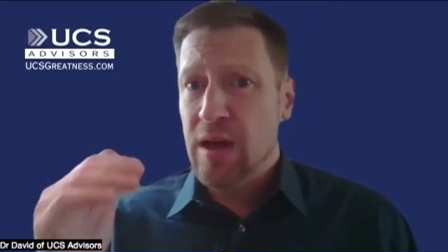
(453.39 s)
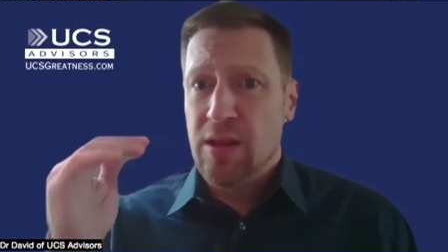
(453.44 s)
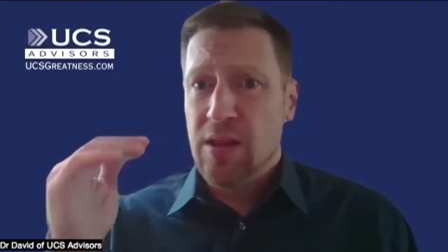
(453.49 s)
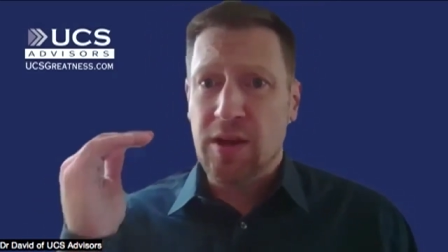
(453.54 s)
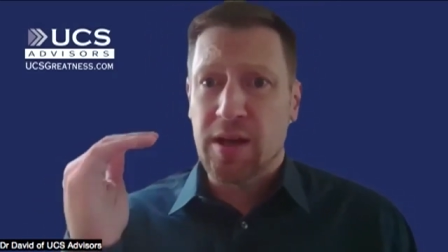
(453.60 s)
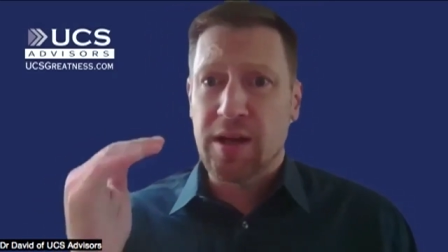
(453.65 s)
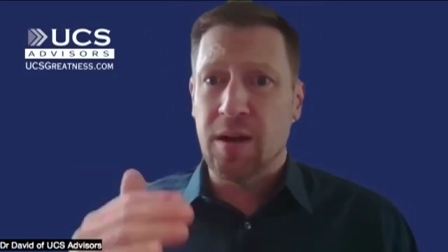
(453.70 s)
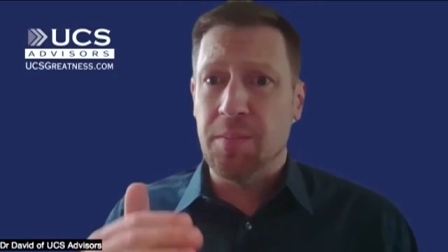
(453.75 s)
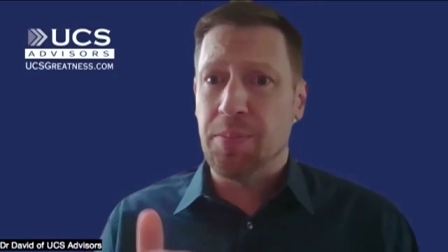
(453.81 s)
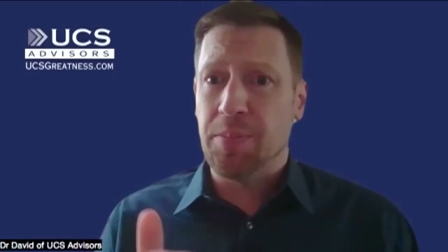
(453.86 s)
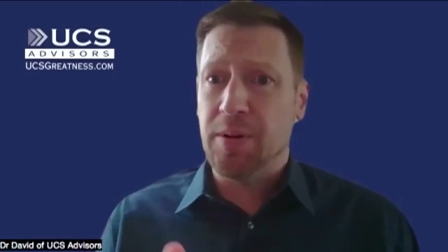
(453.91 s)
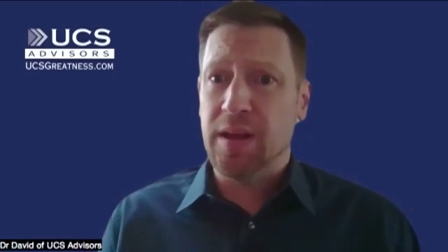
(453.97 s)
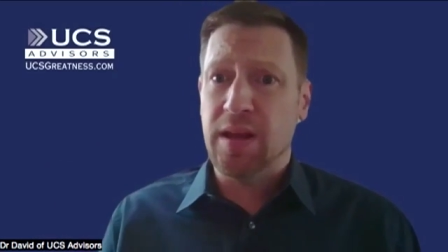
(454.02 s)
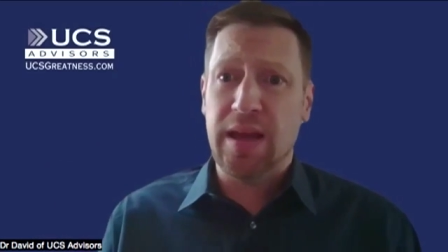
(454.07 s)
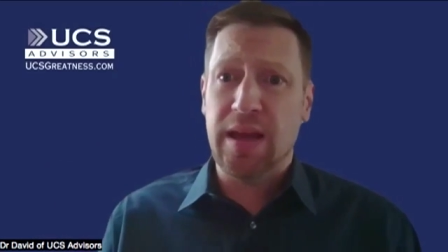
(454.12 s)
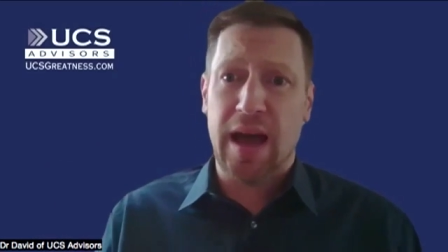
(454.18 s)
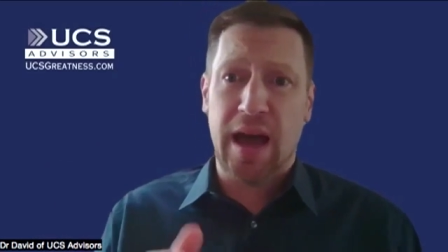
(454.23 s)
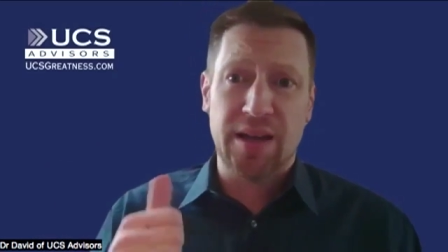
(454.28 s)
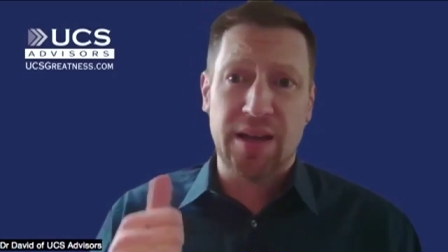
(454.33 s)
The
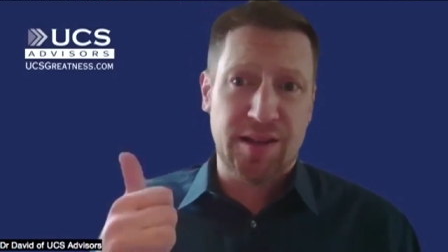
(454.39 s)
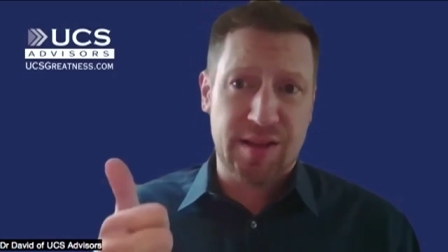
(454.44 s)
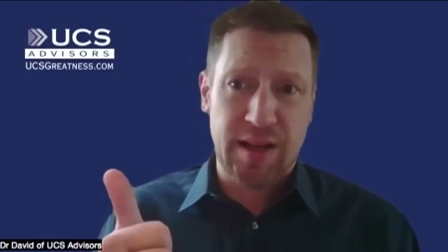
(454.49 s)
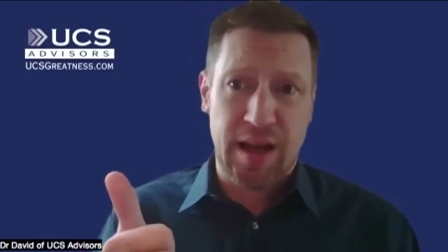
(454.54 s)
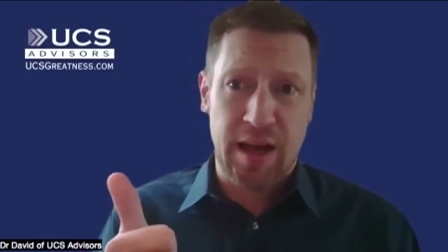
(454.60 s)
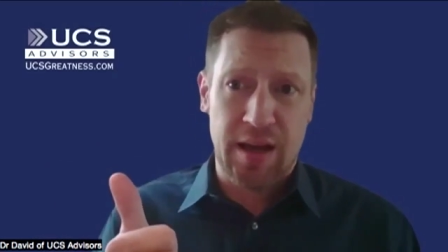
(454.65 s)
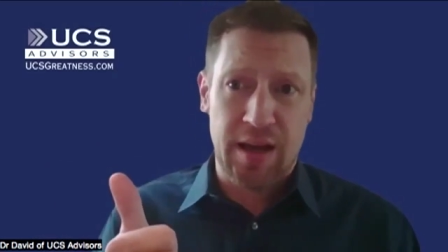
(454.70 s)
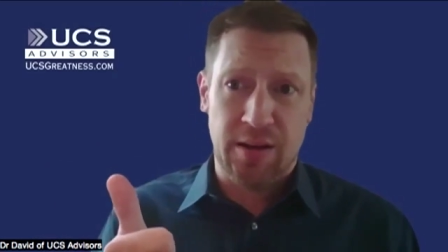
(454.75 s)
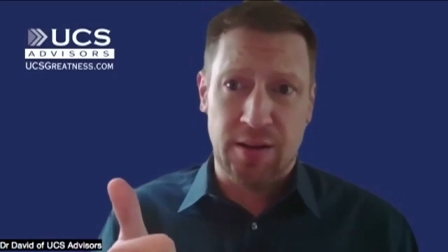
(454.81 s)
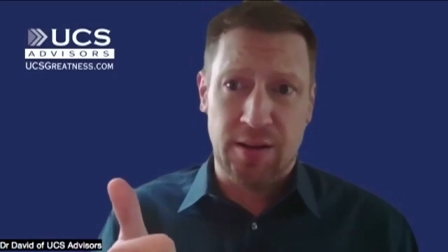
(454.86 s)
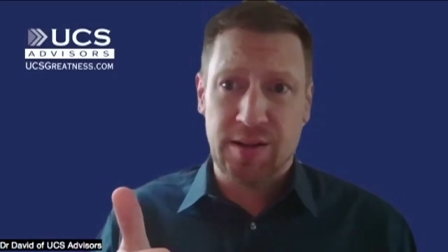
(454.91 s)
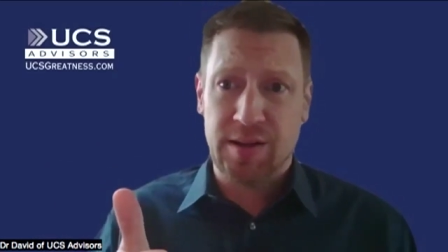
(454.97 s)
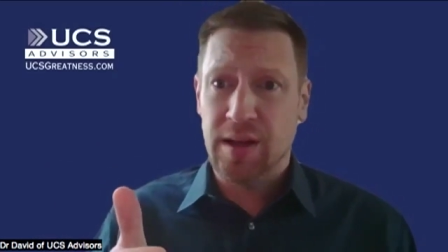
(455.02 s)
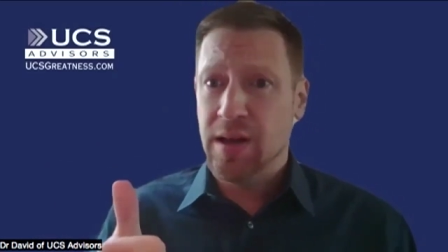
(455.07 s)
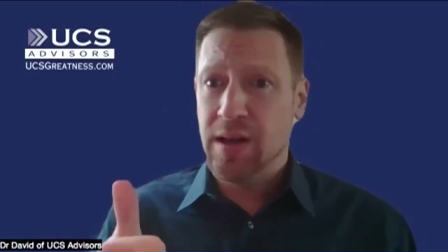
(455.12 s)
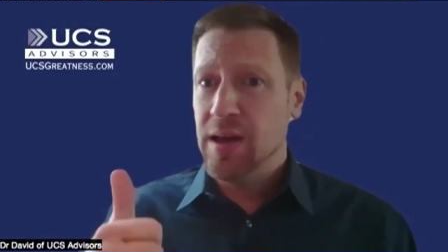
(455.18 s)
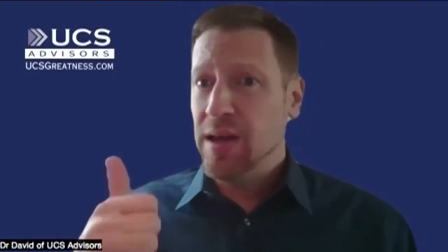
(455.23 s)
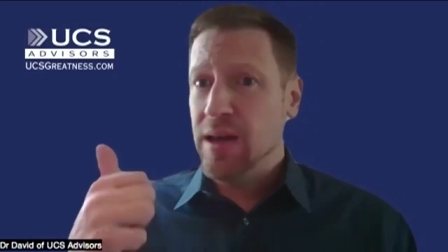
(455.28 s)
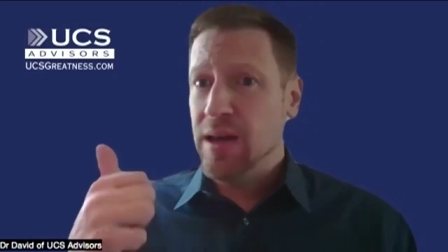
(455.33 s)
company has sales,
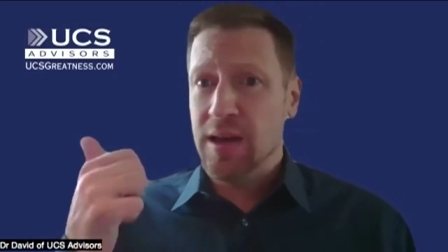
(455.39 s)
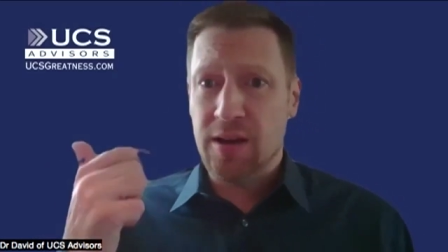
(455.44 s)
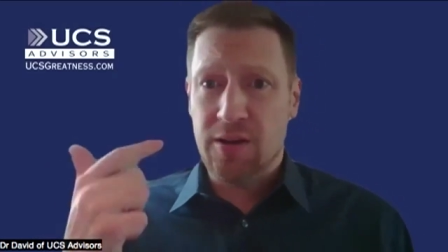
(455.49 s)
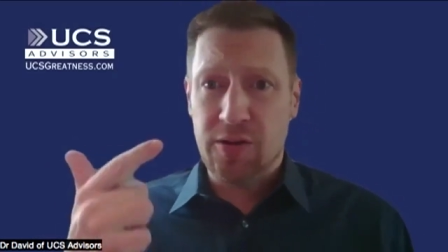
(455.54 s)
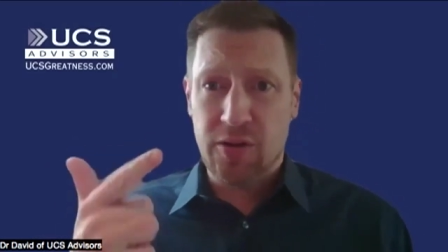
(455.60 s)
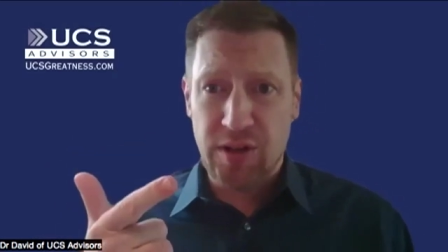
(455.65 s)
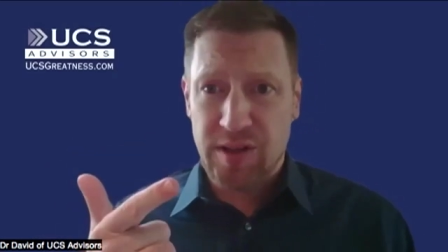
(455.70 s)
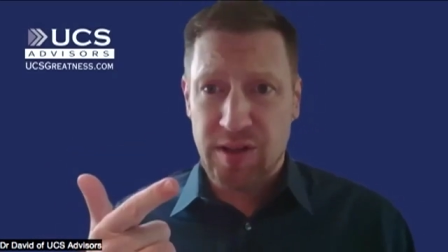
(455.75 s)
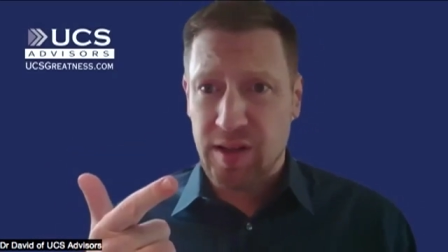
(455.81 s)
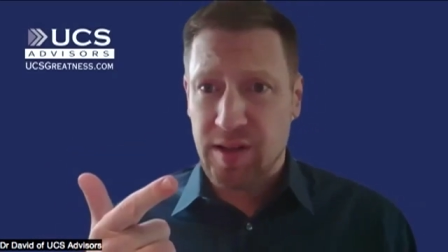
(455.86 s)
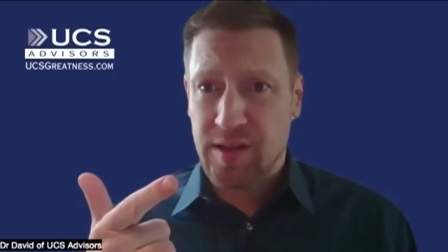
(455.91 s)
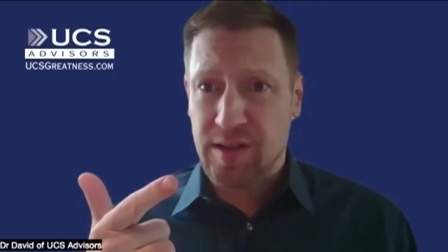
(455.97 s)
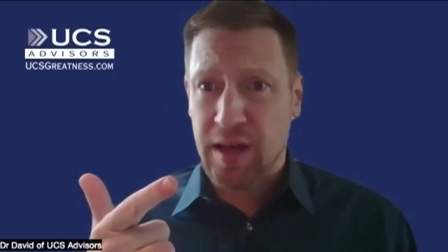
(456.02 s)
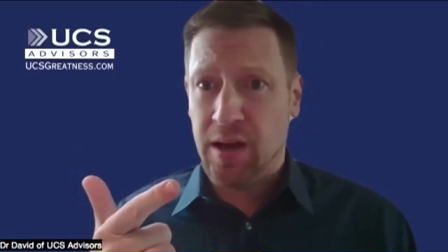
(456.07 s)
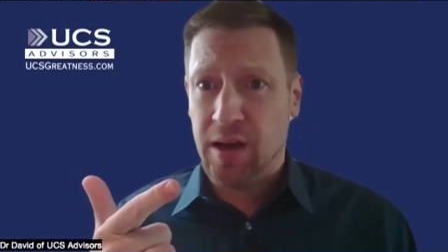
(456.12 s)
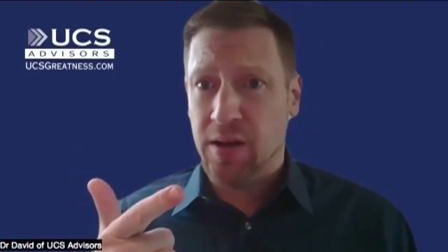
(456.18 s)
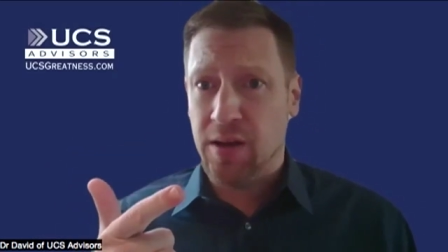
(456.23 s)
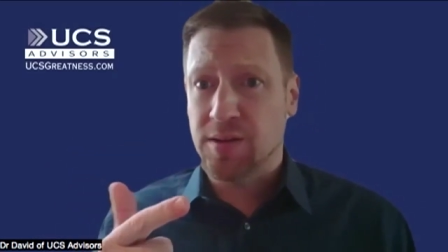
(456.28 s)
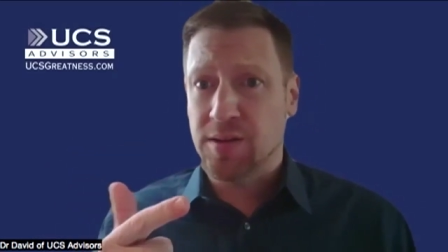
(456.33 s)
increasing
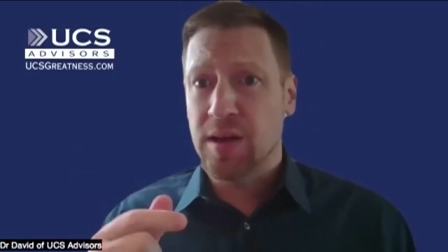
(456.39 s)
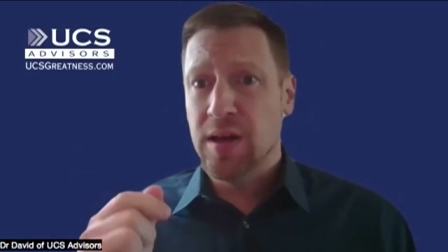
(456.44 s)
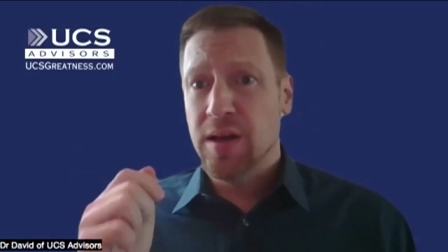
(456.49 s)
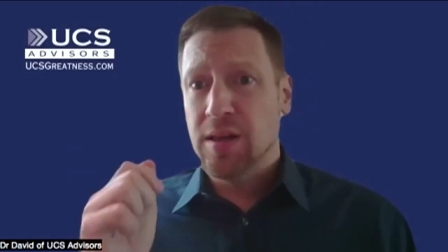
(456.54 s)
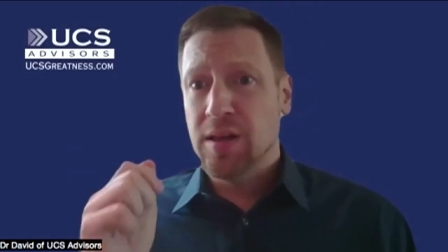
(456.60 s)
sales.